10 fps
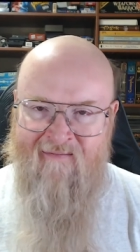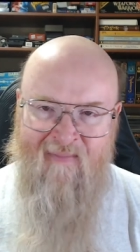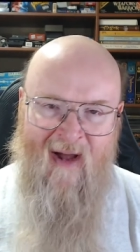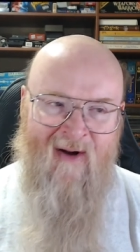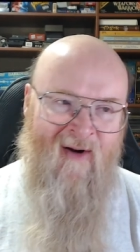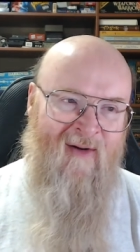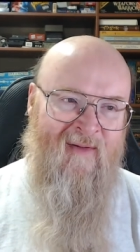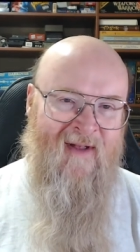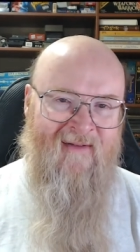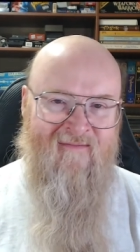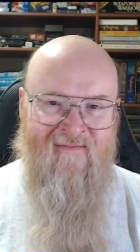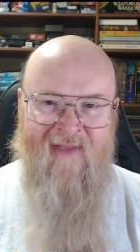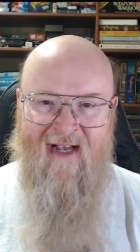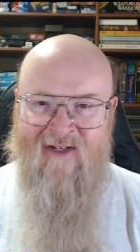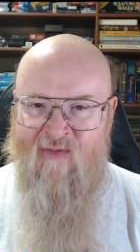butter
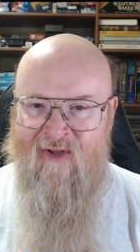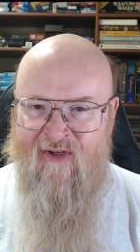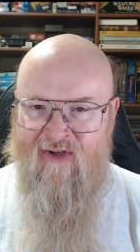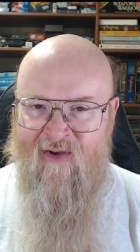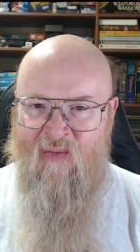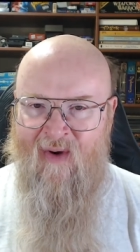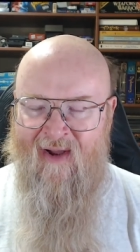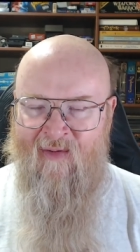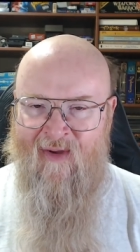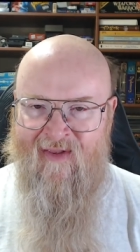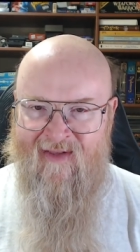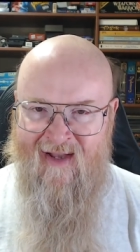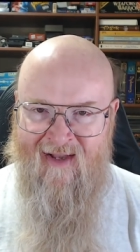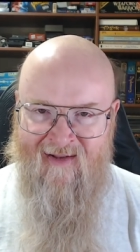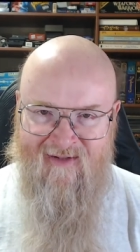mixed with with, with
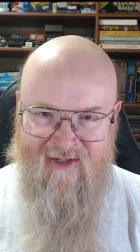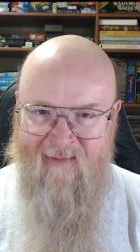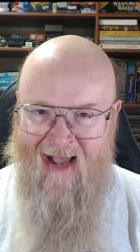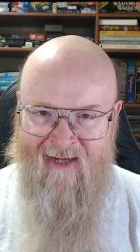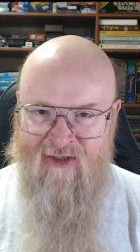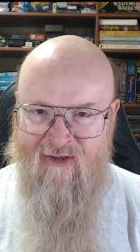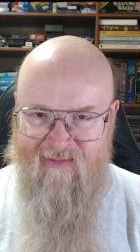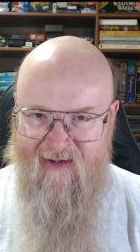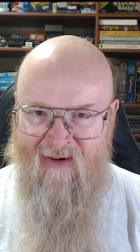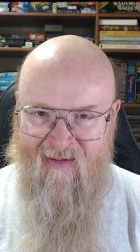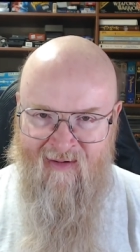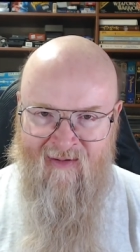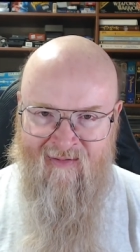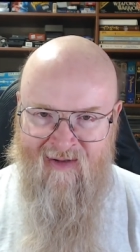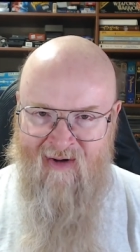uh, smashed or,
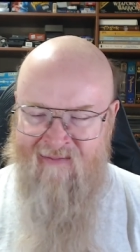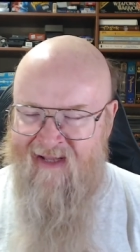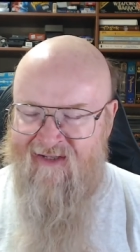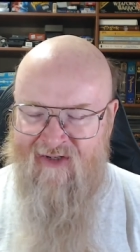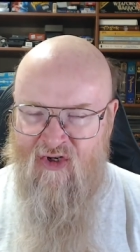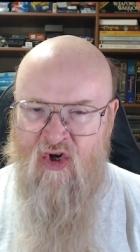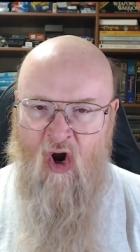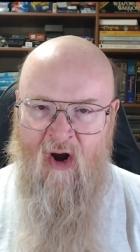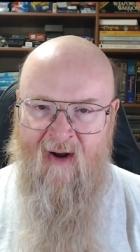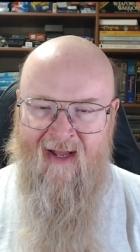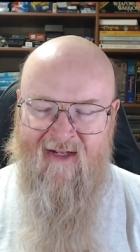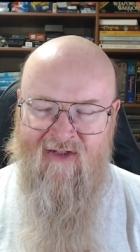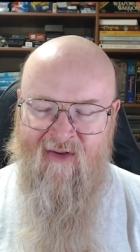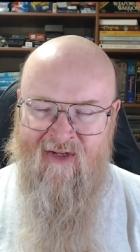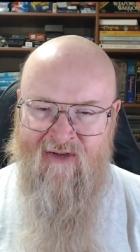or, you know minced garlic,
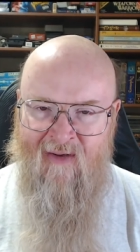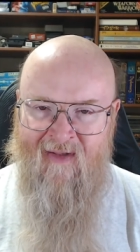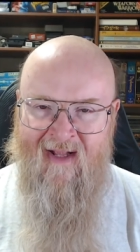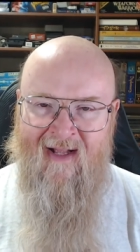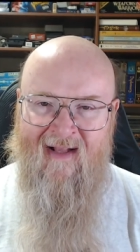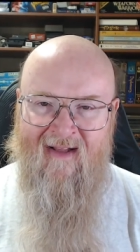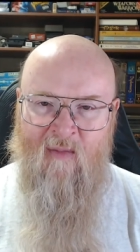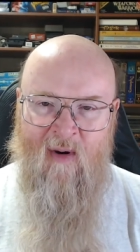so that you have a little bit of